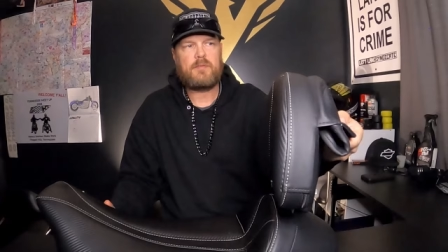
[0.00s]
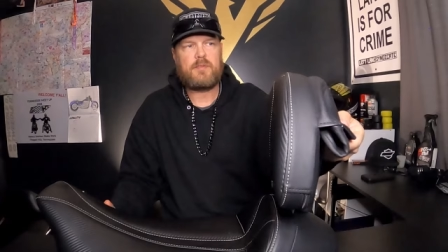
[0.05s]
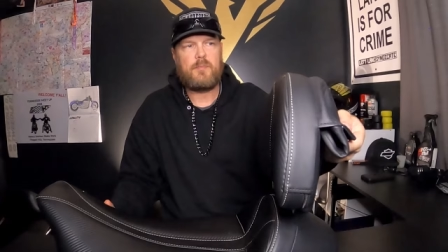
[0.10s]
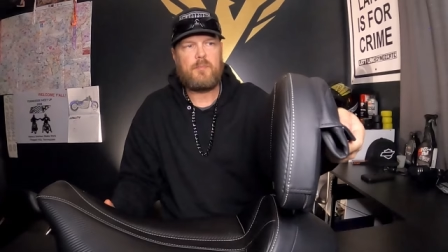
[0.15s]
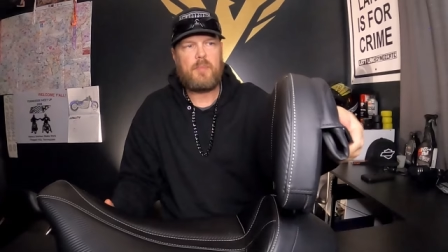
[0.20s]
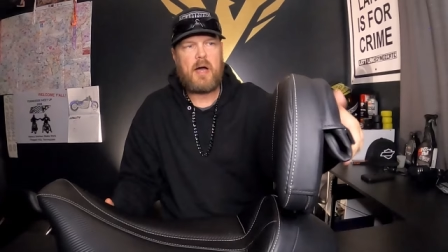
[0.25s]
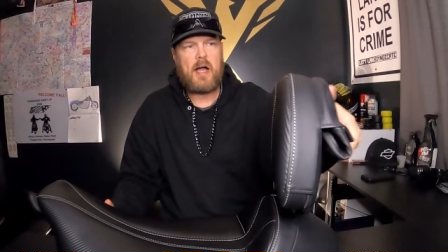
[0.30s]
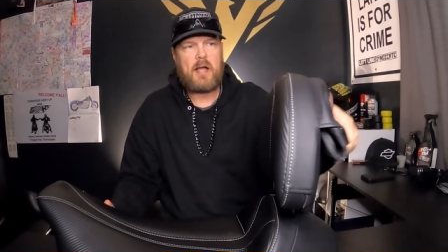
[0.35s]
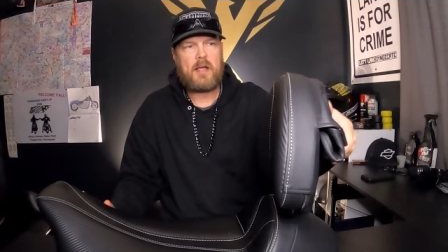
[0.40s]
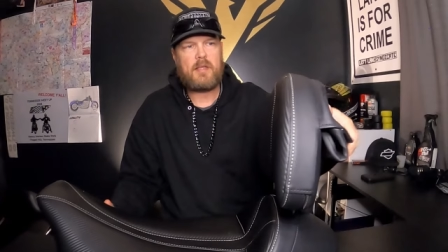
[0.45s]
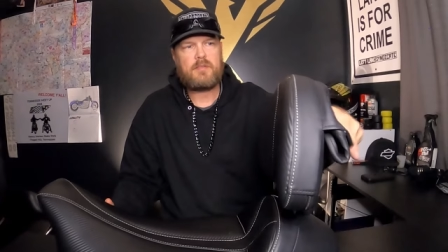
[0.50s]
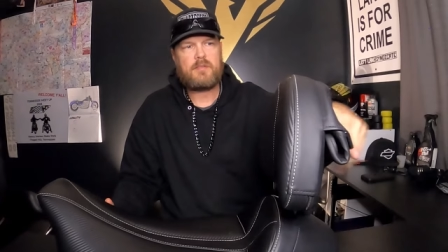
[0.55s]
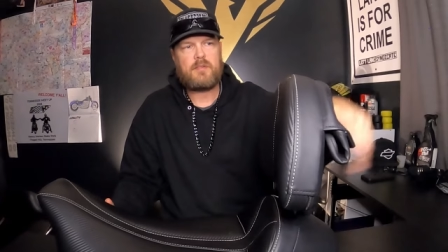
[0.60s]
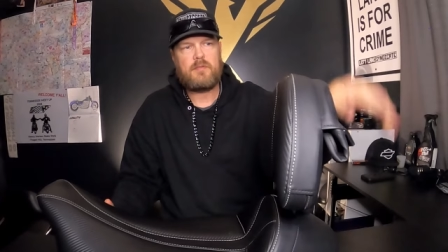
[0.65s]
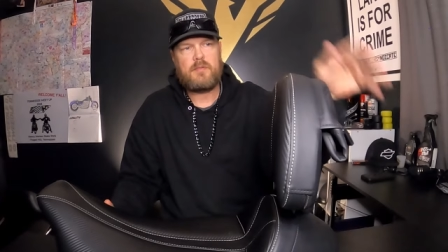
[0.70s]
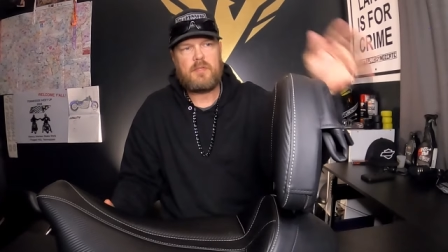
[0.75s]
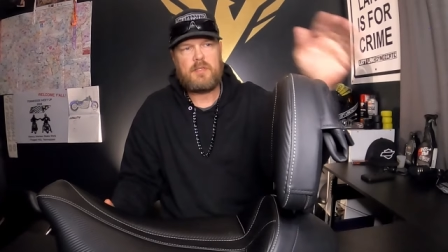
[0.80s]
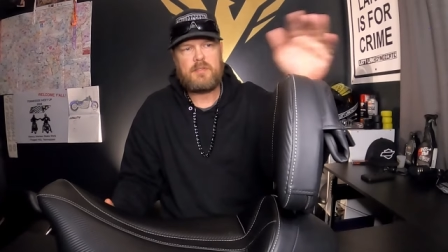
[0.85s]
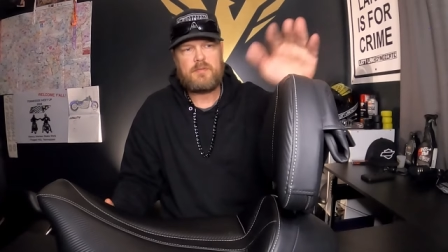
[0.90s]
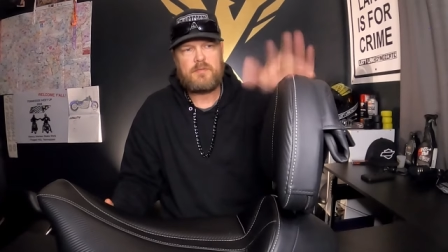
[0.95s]
with some pockets
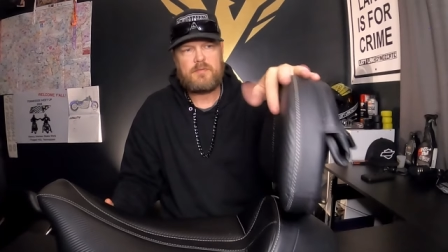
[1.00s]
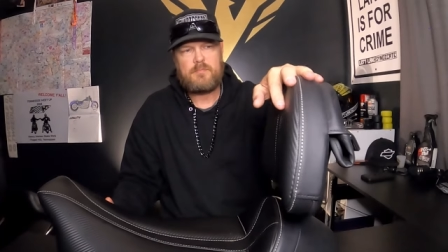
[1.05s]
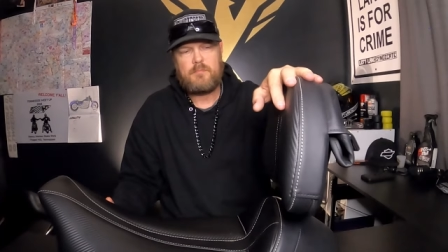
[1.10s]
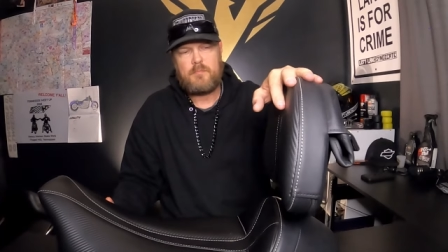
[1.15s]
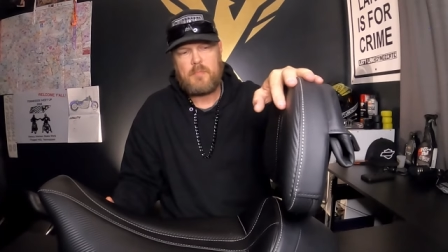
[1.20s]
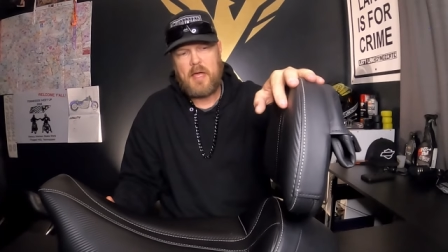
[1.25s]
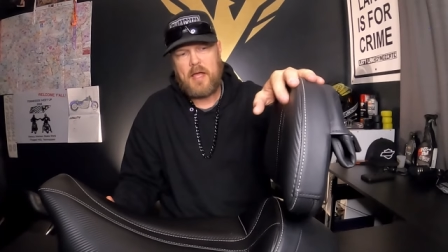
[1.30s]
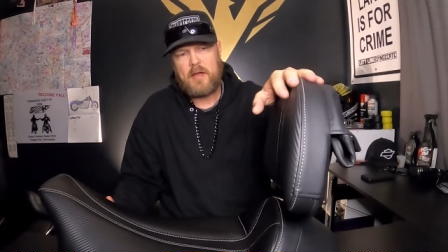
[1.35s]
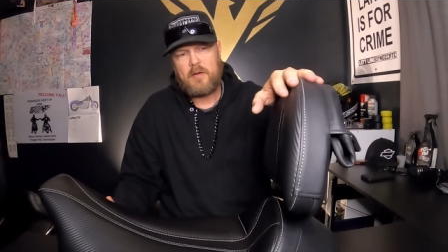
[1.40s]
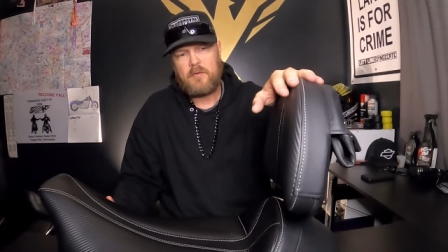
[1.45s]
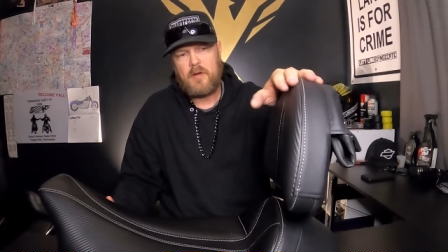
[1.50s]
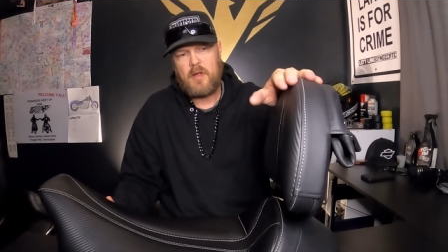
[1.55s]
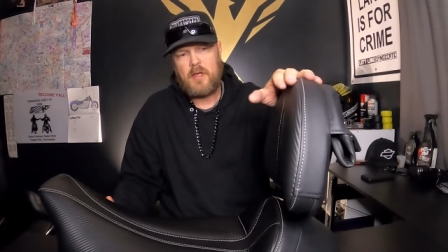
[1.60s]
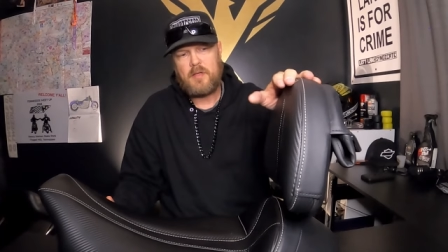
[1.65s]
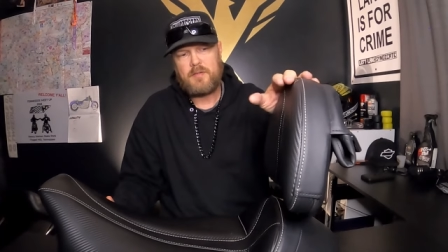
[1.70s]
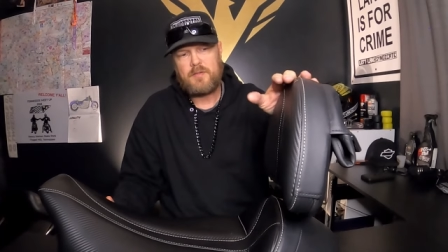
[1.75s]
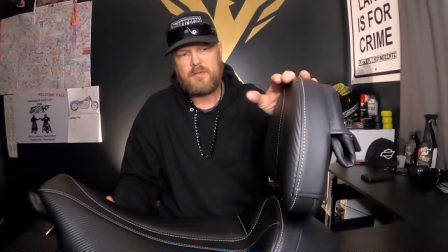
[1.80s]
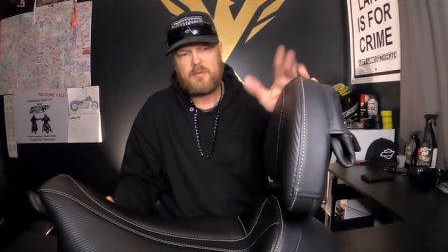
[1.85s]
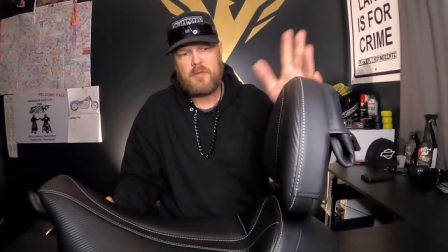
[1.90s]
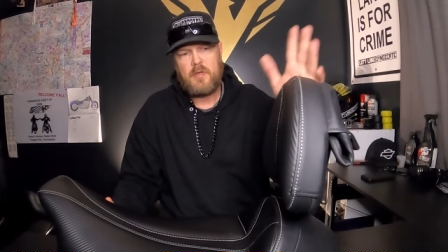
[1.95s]
on these
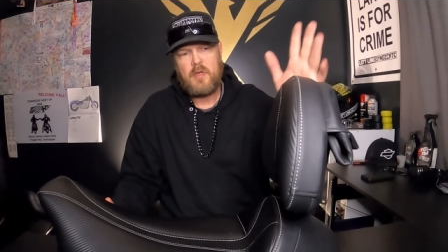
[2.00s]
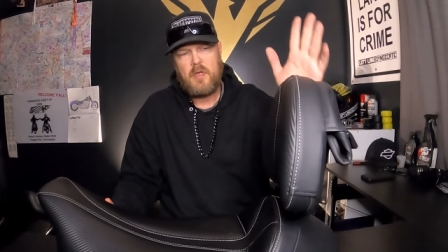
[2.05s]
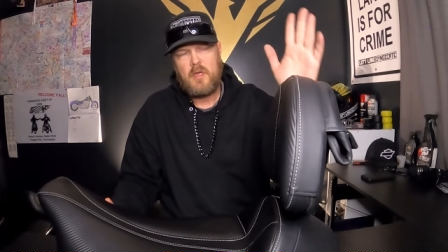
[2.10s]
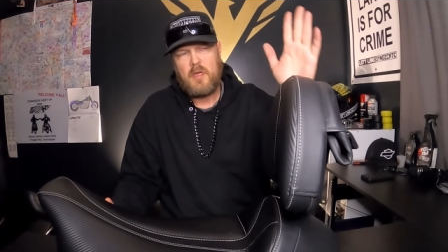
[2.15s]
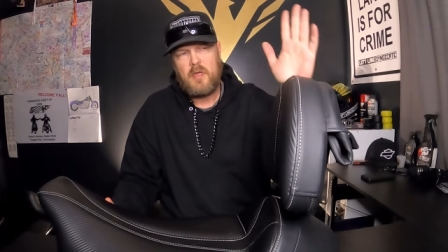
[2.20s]
backrests,